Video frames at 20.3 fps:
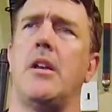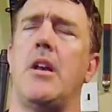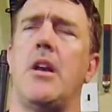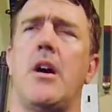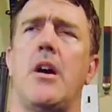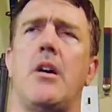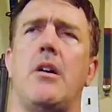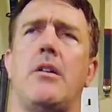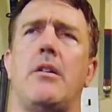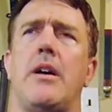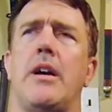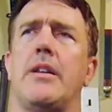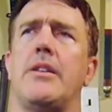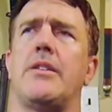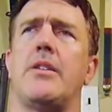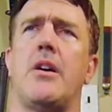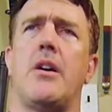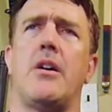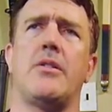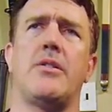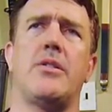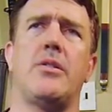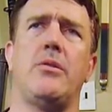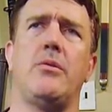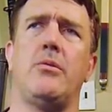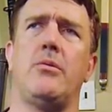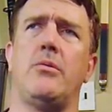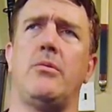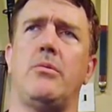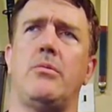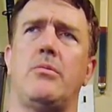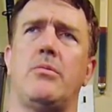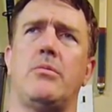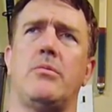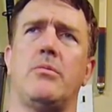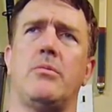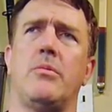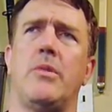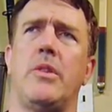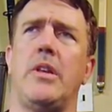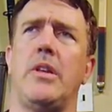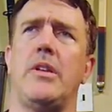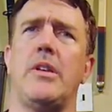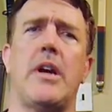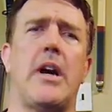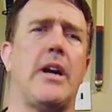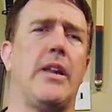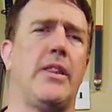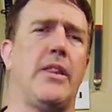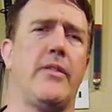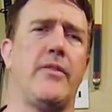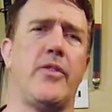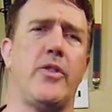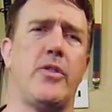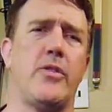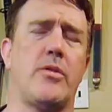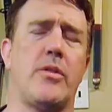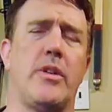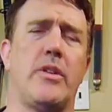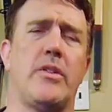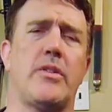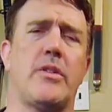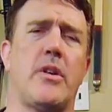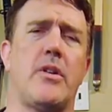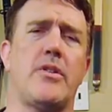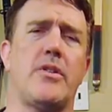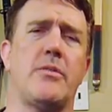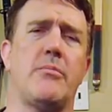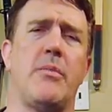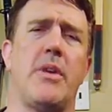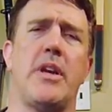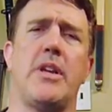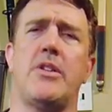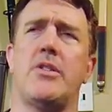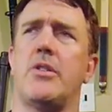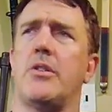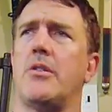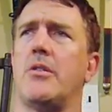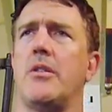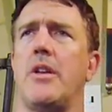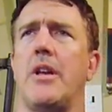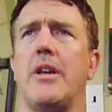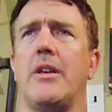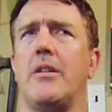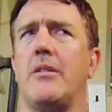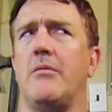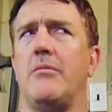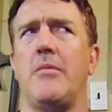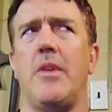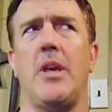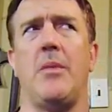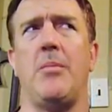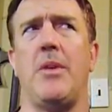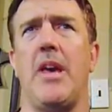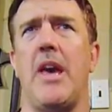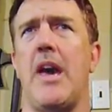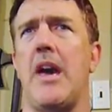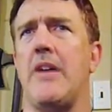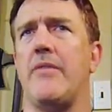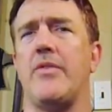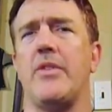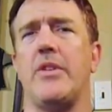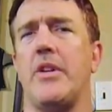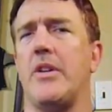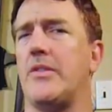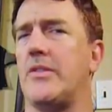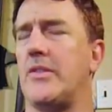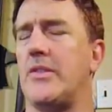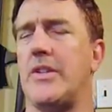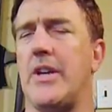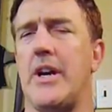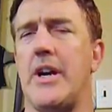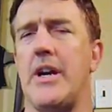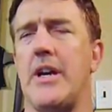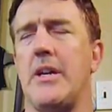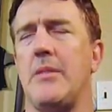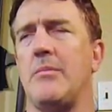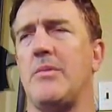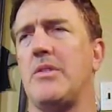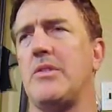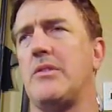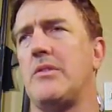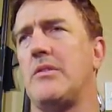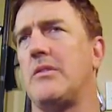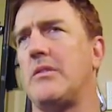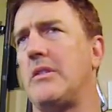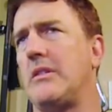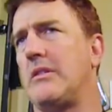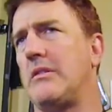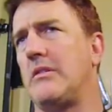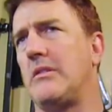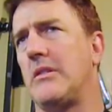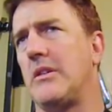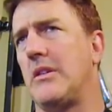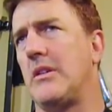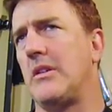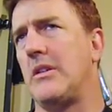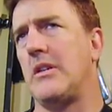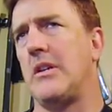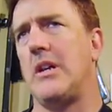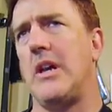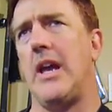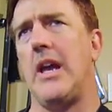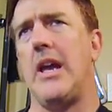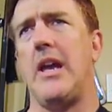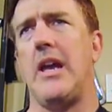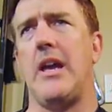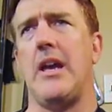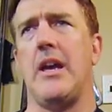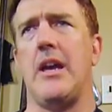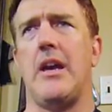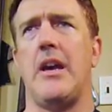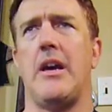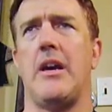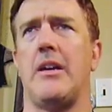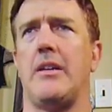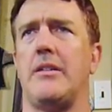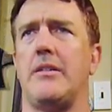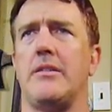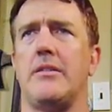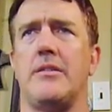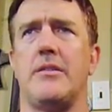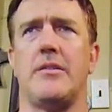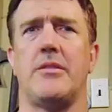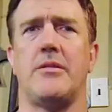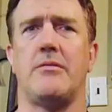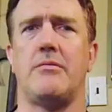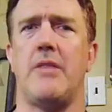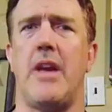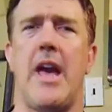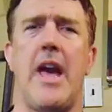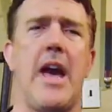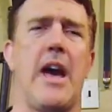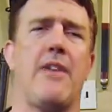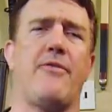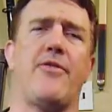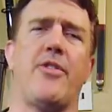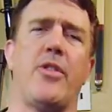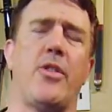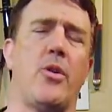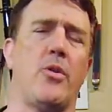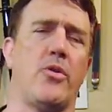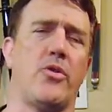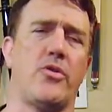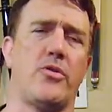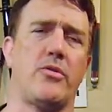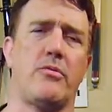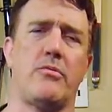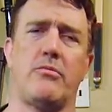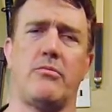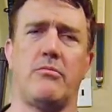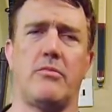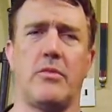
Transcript: know, I talked to the 9th Infantry Sergeant Major like maybe half a dozen times, and half of those,